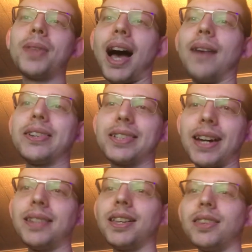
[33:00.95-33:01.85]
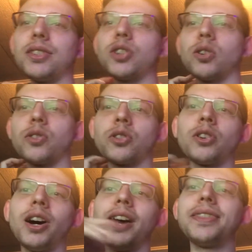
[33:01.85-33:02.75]
obviously I did this
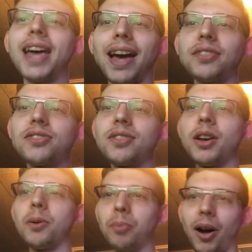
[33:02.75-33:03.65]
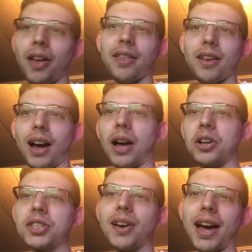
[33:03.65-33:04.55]
over text, but I
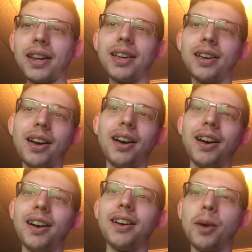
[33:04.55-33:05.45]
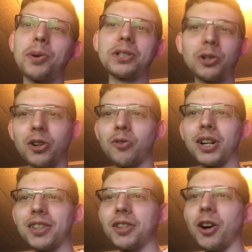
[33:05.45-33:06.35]
also had a persona
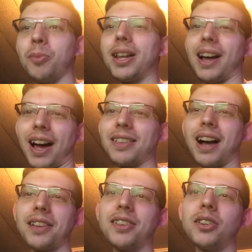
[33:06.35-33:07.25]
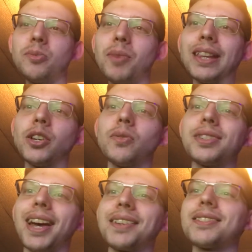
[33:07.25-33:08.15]
ready to go, but I did it mainly over
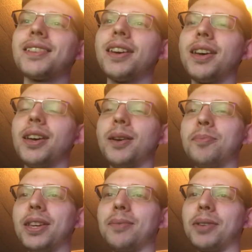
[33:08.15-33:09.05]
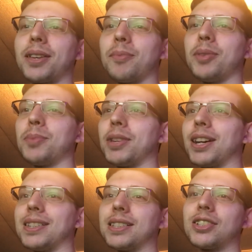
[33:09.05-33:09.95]
text.
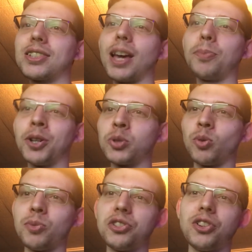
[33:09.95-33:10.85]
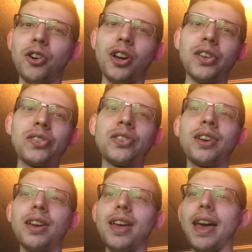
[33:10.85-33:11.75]
Because it just kept things more mysterious,
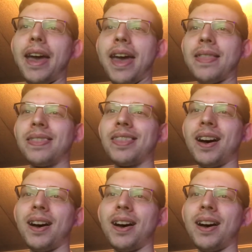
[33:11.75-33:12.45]
and